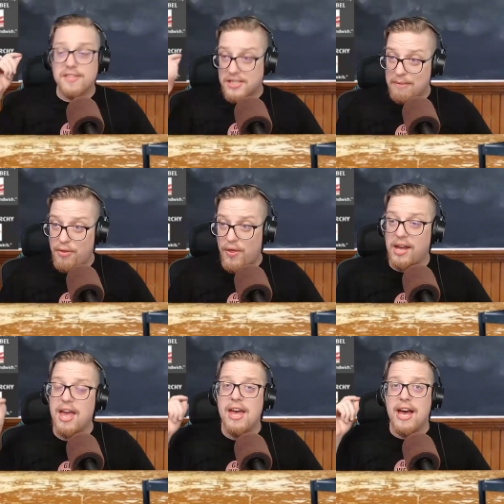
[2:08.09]
kind of the same
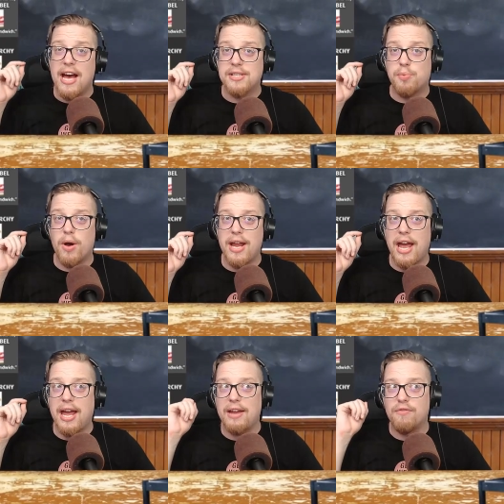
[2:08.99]
thing as
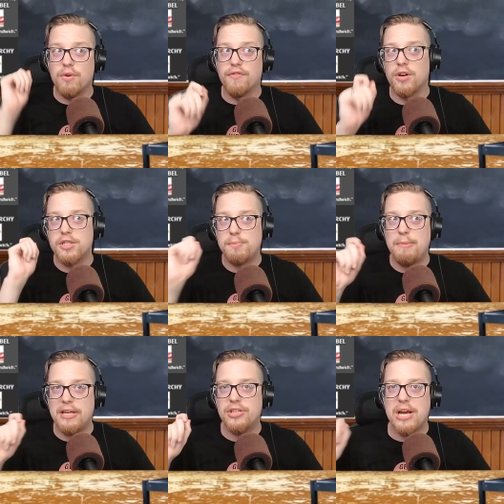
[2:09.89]
what a reverse
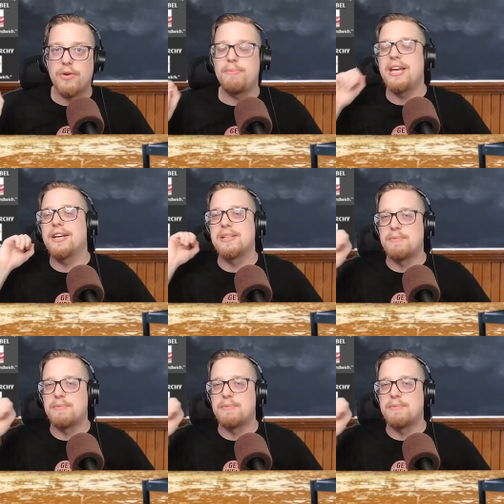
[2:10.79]
PB and J would be,